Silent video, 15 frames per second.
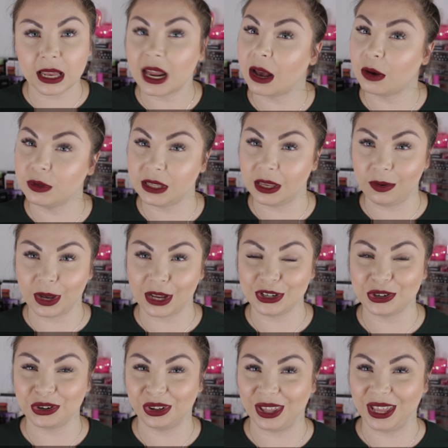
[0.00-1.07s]
and I will see you again
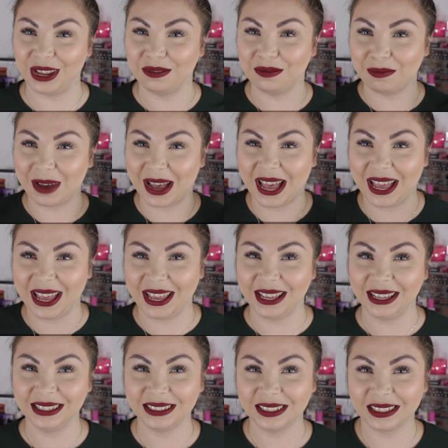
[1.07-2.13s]
shortly. Bye.